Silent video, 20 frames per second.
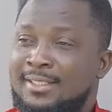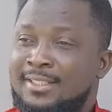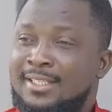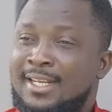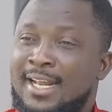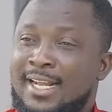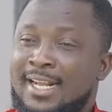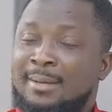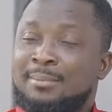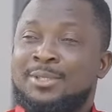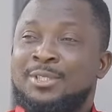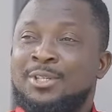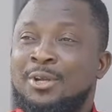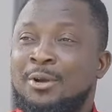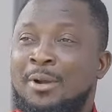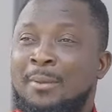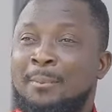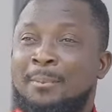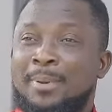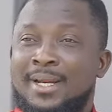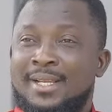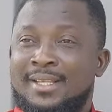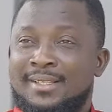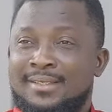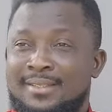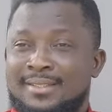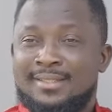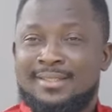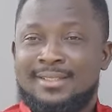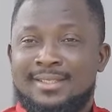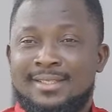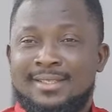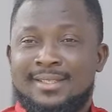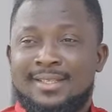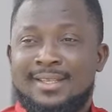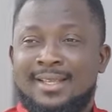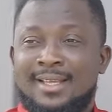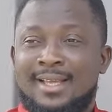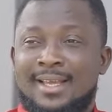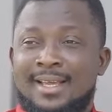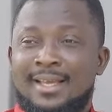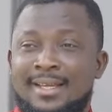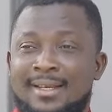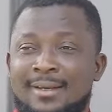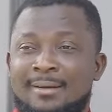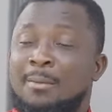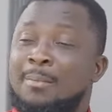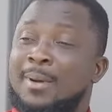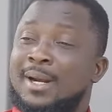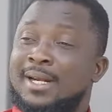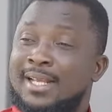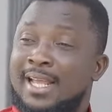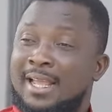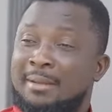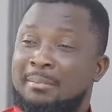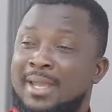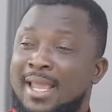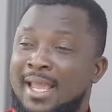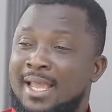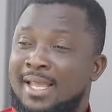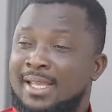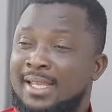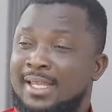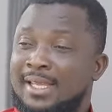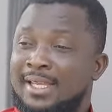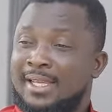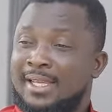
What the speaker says: Then I come to your own prince. Eh? What about the gig?